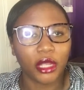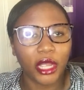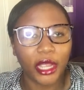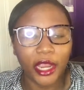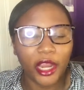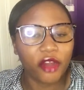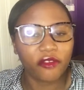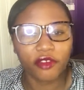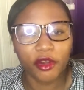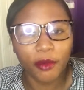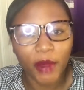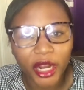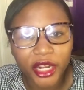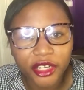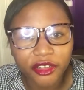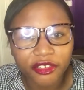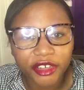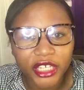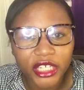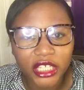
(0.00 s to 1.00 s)
everybody
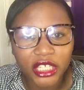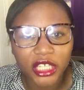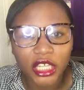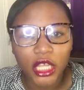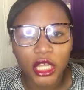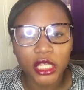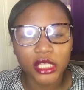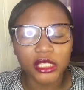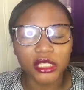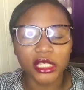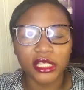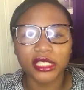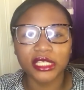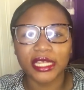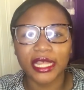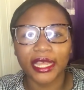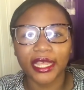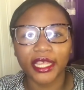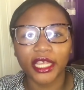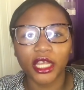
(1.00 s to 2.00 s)
really. So it's
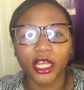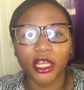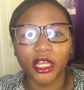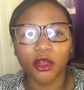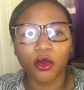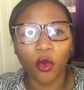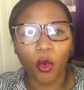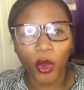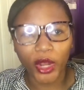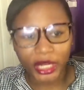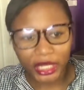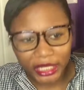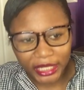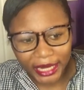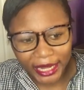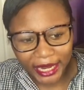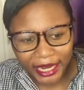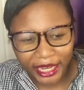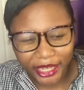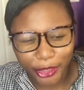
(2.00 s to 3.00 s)
like when he
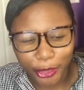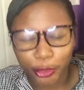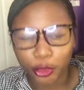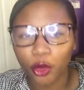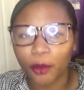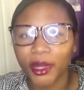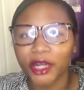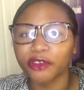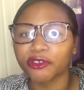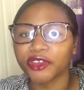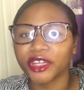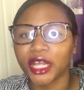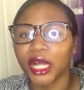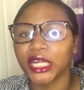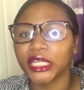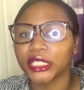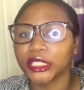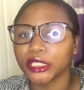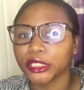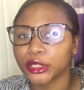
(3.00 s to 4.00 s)
died, nobody really
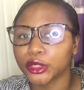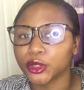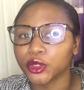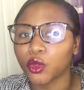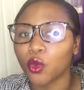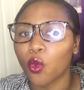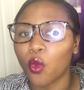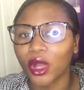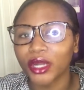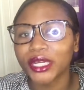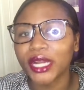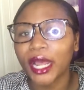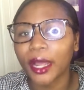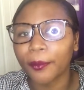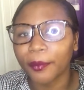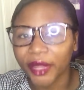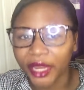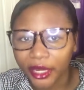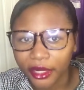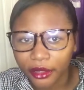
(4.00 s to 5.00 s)
understood what
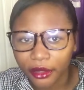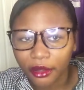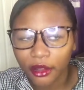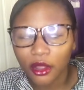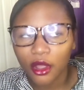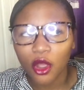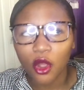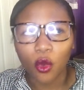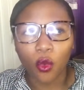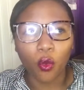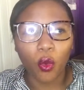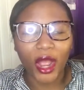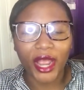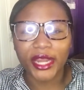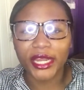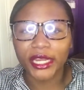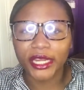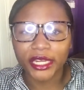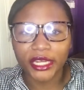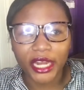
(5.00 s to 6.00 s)
happened, why
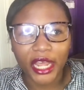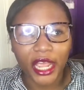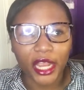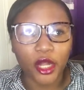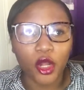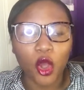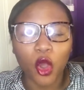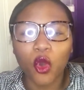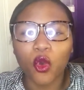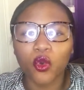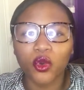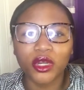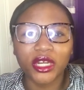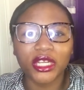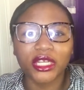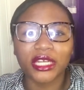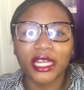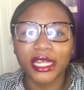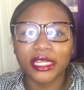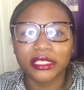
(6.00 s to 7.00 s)
he died, how did
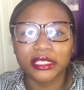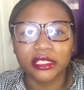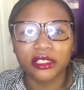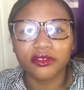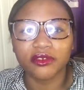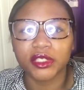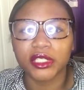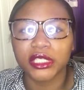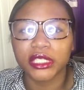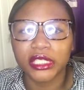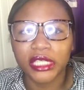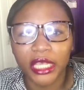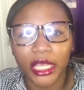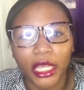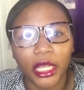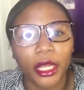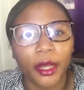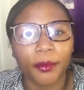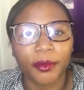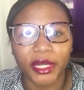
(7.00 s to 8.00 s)
that even take
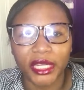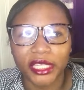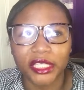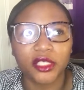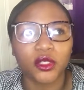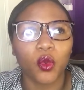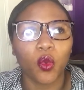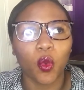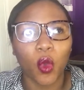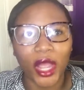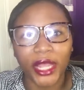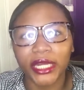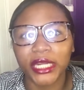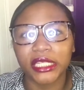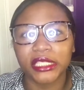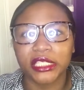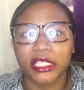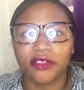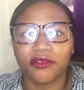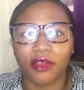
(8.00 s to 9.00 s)
place, why that
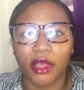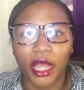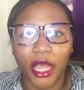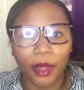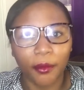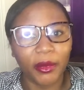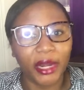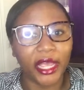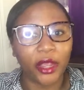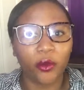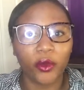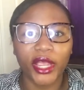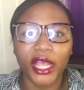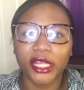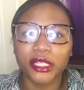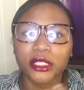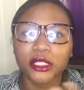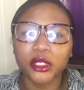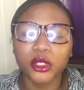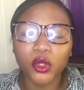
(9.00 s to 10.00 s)
even happened. Like we had
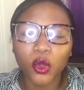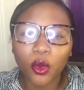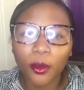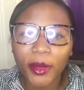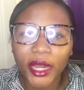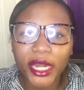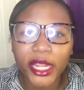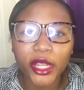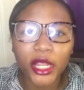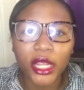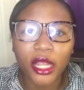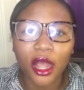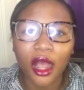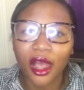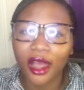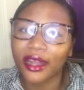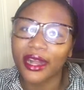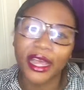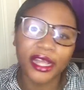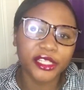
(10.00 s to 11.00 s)
so many
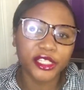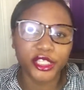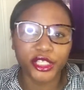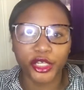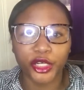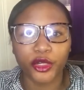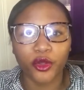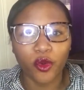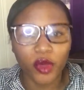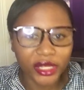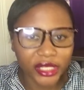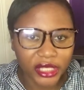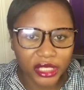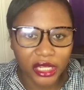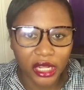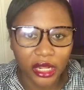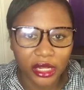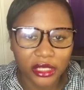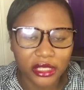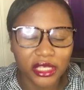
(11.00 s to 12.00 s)
unanswered
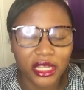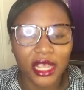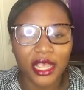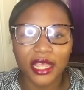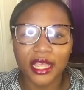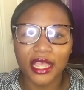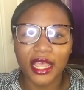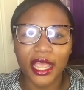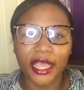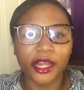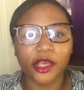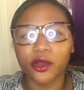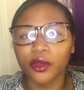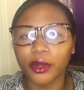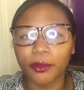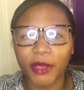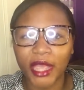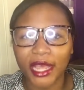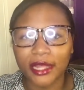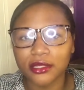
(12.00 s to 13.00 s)
questions, and they couldn't
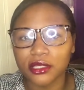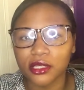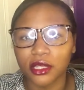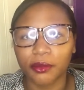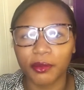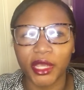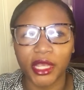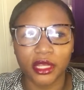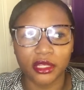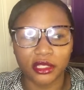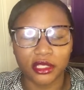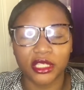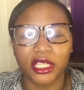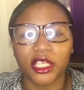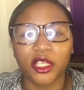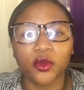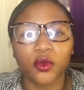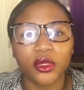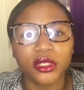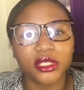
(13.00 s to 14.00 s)
be answered because he
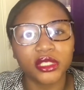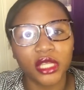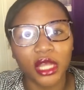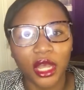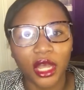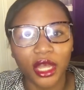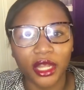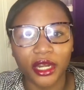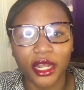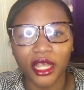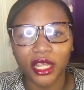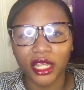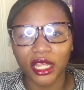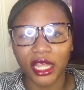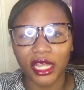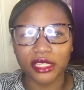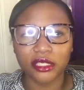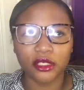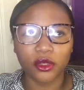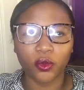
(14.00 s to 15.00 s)
was gone.
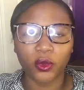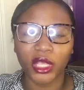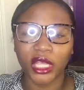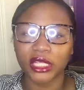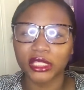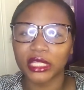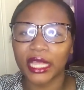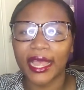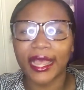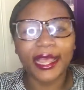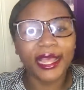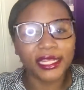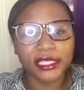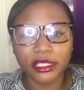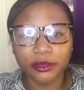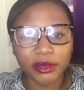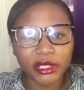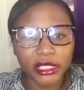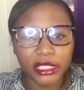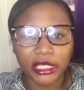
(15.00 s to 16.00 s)
And so I had to
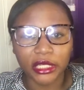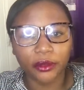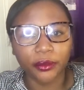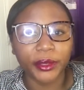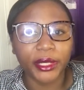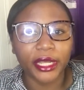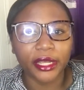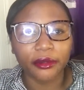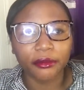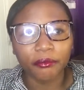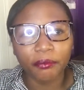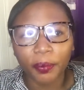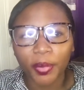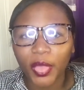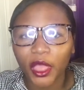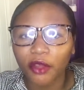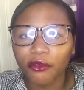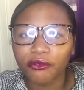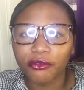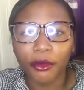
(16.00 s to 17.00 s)
be dealing with that
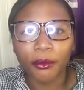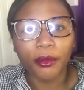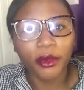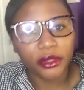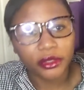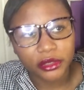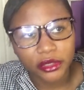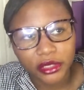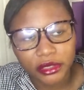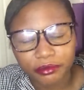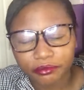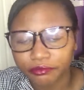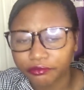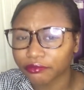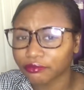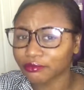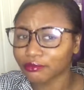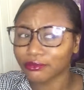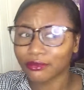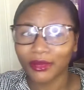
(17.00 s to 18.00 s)
for months.
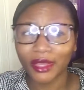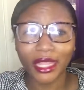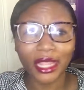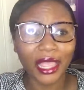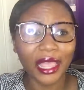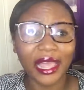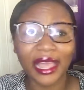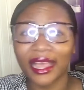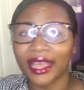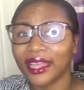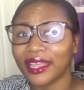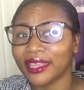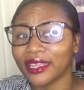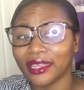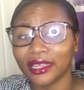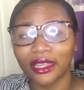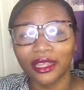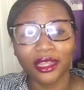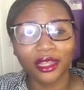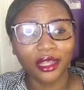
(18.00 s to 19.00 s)

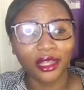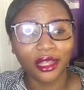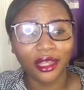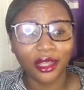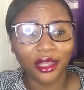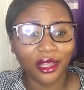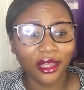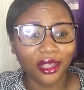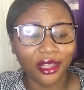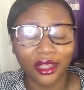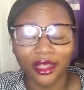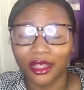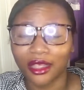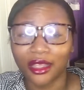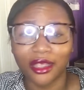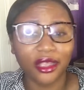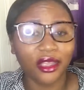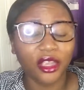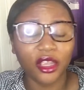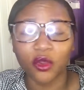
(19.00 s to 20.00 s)
I
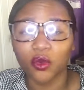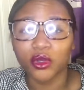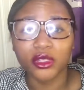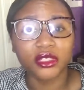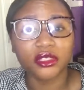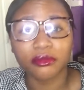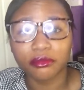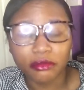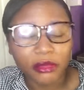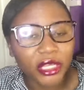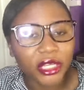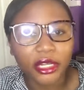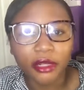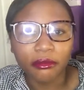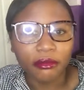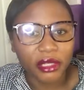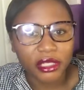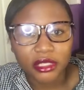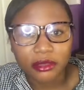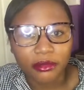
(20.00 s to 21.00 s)
it did
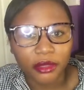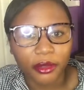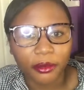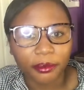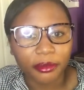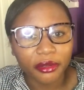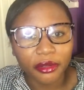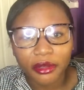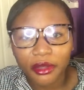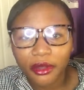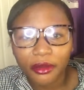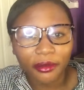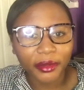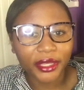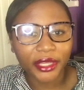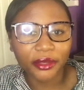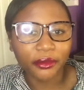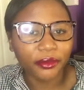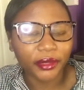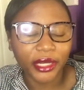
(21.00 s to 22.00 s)
mess me up.
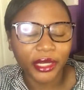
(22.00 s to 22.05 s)
Wicked.